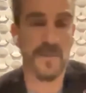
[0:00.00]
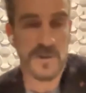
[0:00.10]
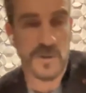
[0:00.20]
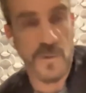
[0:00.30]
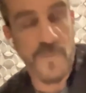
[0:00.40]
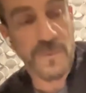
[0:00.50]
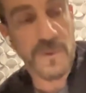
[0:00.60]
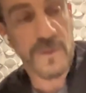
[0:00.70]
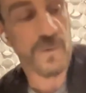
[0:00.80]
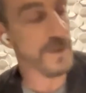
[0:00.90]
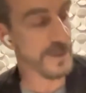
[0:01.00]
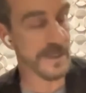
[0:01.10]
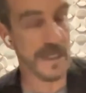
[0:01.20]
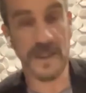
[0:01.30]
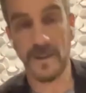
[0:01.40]
to to
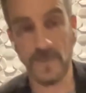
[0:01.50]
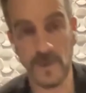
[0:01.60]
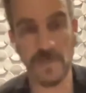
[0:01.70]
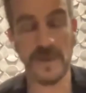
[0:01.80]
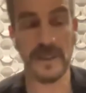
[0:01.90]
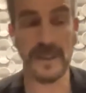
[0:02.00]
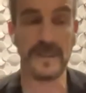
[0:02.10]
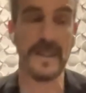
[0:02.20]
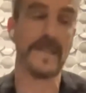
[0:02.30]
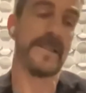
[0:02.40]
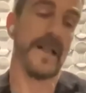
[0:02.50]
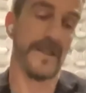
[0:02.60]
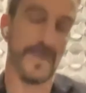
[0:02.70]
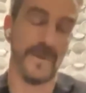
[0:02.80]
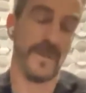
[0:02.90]
understand them completely in that sense.
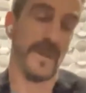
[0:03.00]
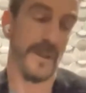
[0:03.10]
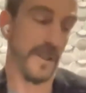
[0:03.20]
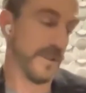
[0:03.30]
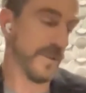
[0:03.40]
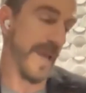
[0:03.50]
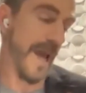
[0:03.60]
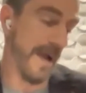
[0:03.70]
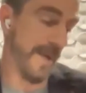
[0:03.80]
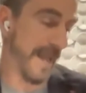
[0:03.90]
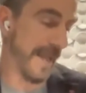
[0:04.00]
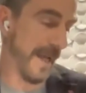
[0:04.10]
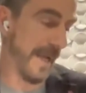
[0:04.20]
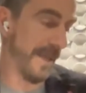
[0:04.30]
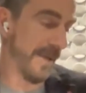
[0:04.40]
So, so yeah, I mean, I, I
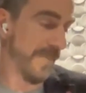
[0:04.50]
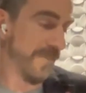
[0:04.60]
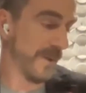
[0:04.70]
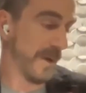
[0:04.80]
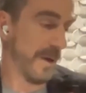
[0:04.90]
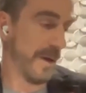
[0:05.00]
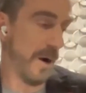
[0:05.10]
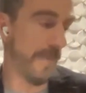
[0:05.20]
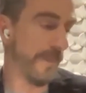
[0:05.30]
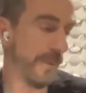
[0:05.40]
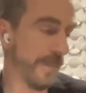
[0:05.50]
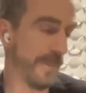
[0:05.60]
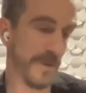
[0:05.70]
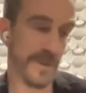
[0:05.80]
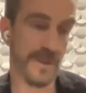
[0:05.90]
uh, on
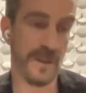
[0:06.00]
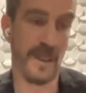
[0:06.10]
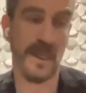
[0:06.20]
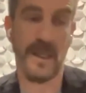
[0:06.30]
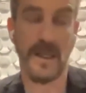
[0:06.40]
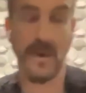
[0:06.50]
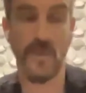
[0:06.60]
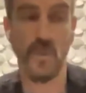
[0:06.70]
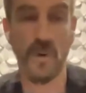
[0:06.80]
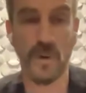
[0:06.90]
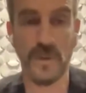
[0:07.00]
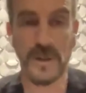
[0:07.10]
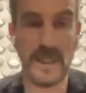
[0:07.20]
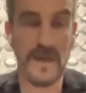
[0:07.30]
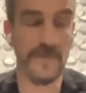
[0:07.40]
purpose uh, work with a
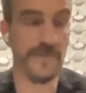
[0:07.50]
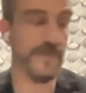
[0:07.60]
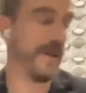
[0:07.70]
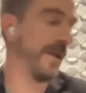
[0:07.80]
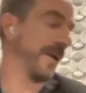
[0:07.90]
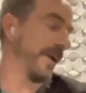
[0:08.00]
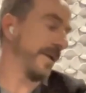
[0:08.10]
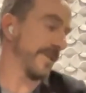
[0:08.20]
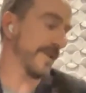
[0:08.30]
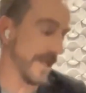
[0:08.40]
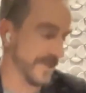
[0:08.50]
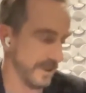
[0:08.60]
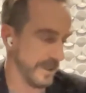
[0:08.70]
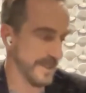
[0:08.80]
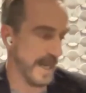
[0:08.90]
lot of uh, international
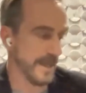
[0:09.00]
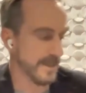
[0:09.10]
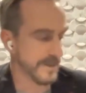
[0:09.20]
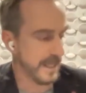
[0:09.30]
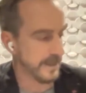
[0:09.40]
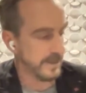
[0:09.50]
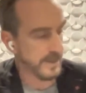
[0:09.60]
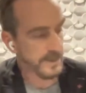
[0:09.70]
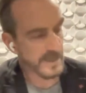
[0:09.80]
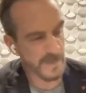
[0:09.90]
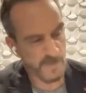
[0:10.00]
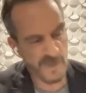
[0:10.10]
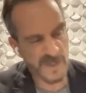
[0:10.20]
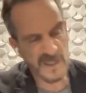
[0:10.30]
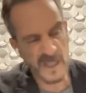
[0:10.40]
designers that, that bring a
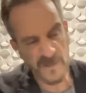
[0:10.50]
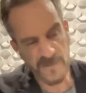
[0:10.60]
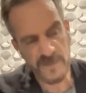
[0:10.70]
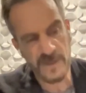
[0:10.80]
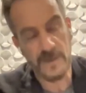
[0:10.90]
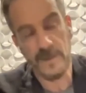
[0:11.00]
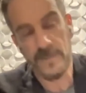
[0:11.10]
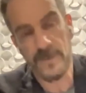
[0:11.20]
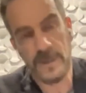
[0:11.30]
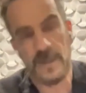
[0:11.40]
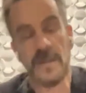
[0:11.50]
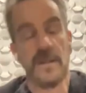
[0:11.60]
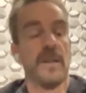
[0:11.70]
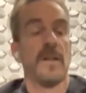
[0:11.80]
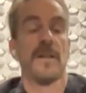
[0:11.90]
lot of uh, uh,
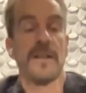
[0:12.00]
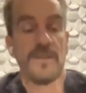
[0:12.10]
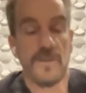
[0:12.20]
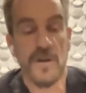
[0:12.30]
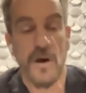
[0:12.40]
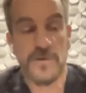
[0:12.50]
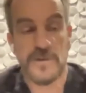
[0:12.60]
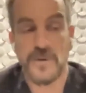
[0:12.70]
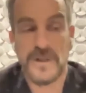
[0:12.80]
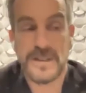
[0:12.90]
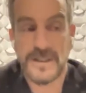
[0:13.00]
things to the office. For instance,